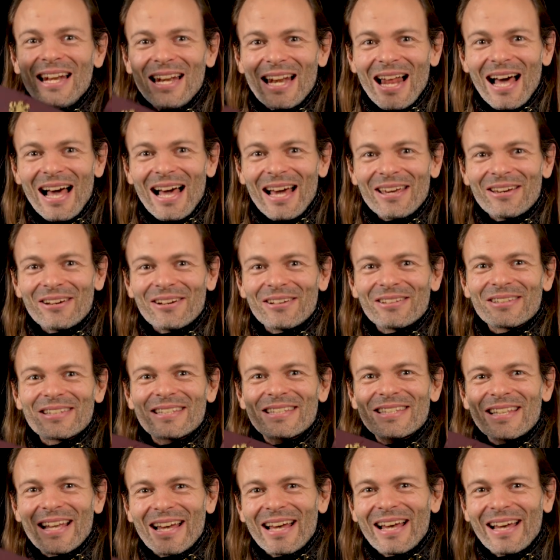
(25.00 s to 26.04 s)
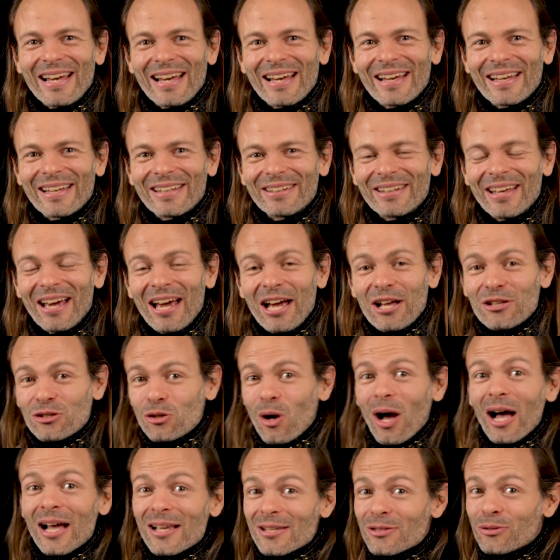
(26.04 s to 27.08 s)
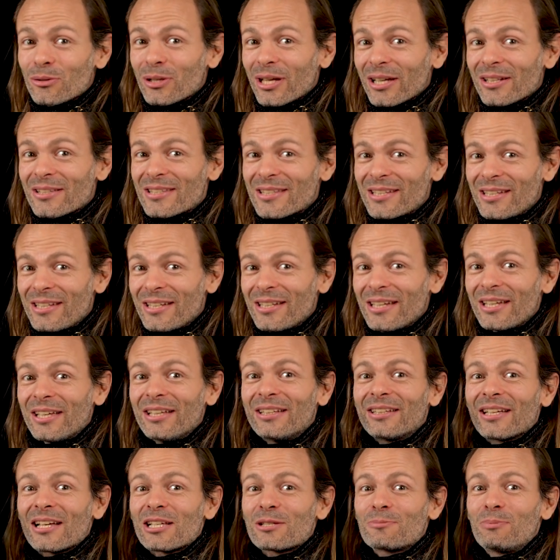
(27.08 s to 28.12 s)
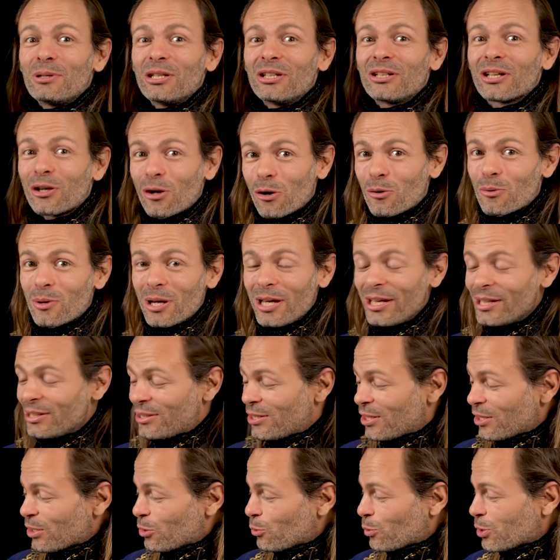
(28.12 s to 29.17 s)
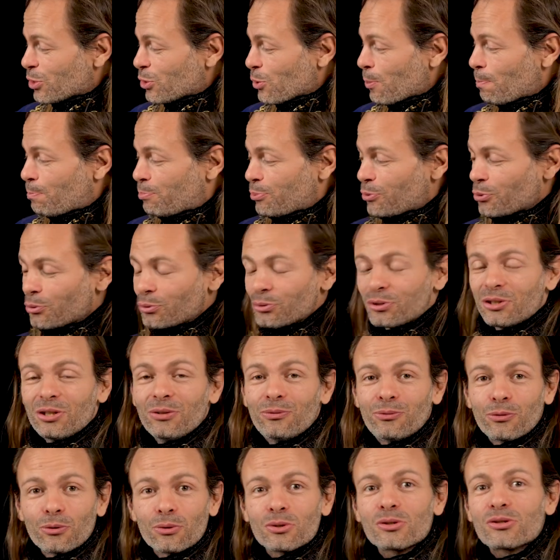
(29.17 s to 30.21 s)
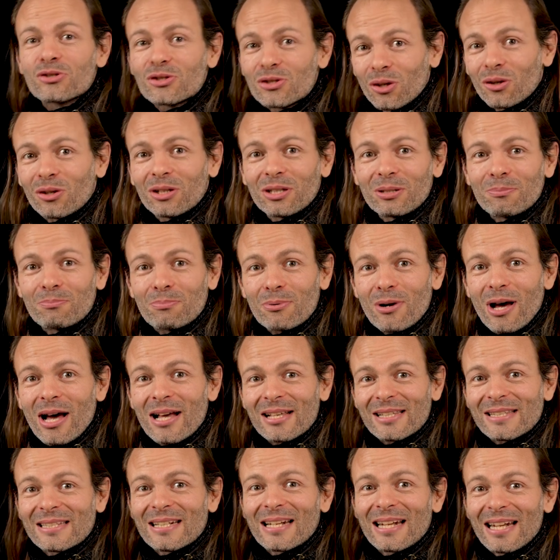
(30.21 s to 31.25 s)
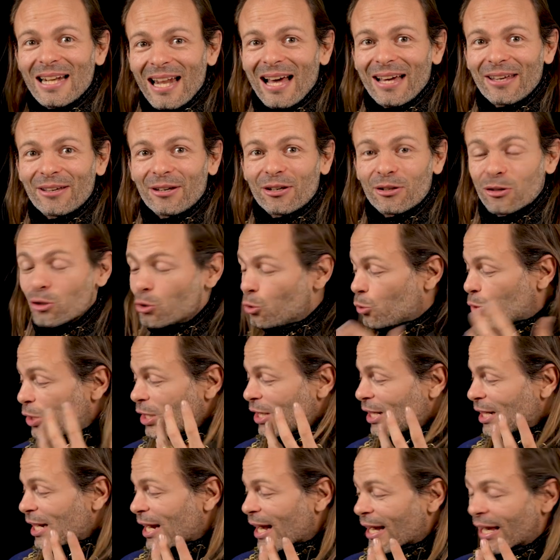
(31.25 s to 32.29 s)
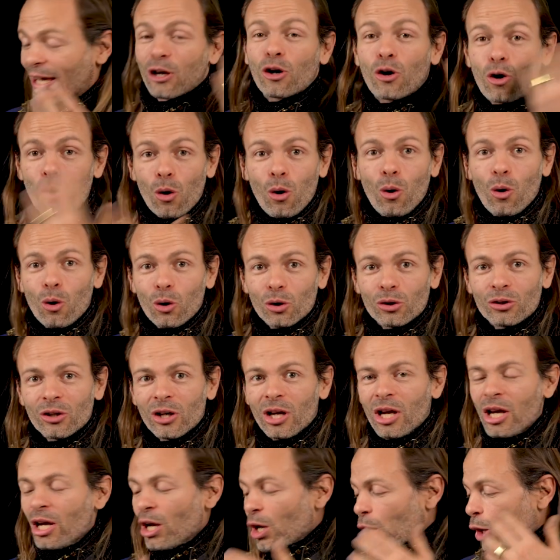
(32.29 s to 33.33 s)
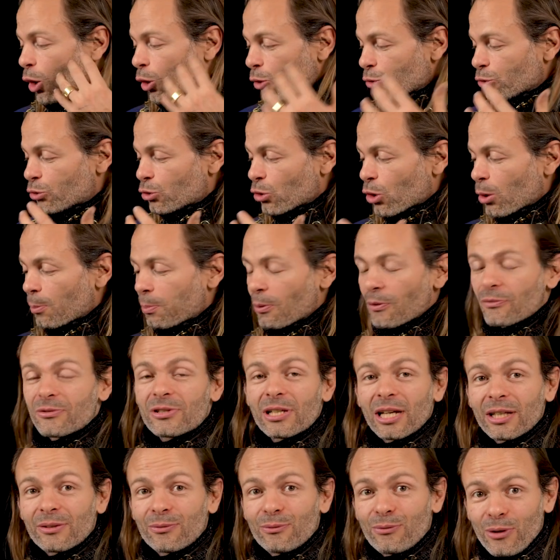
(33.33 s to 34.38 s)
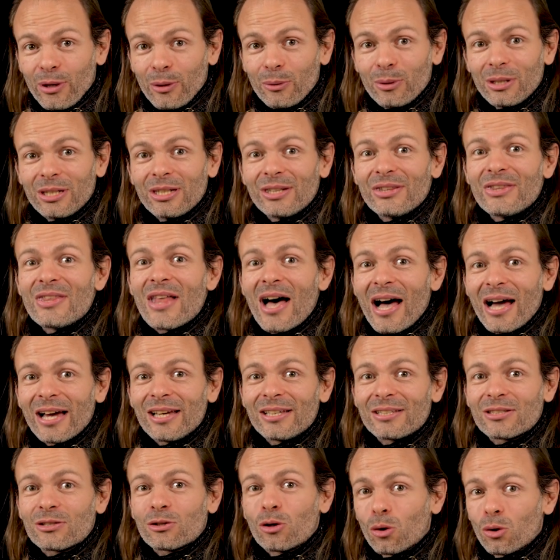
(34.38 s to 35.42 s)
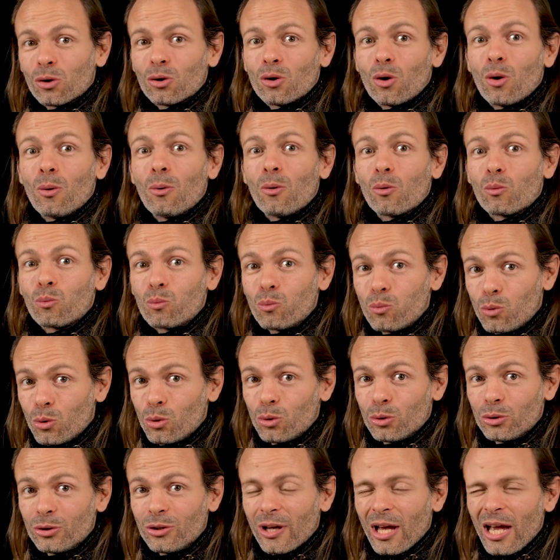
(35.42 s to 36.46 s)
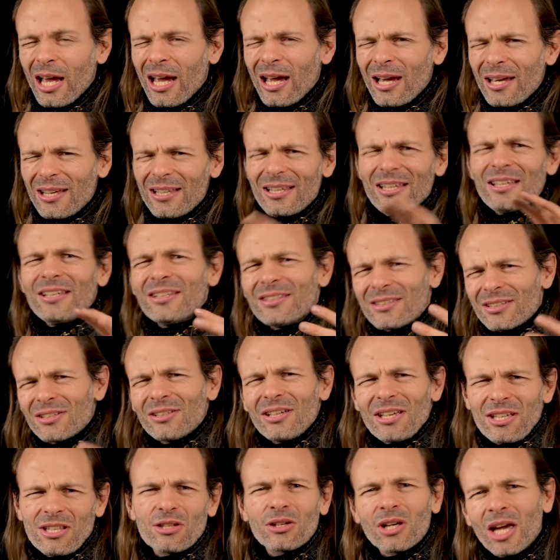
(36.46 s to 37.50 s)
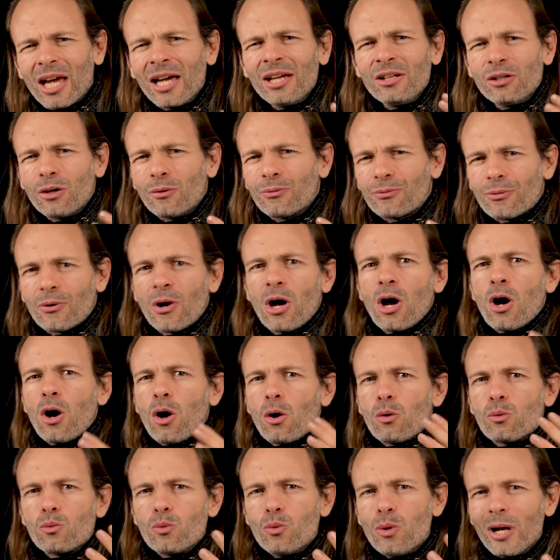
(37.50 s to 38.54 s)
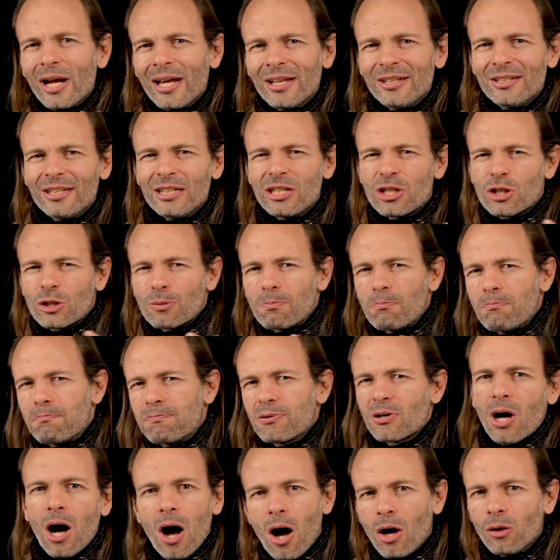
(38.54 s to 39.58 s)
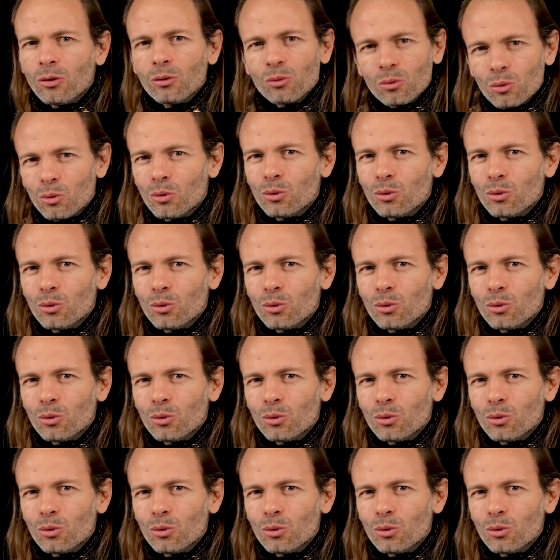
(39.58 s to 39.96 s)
lion Stan. So as you can see, it has been decorated with a beautiful solid brass lion looking like gold on top of that very nice color wood. It's a kind of a reddish brown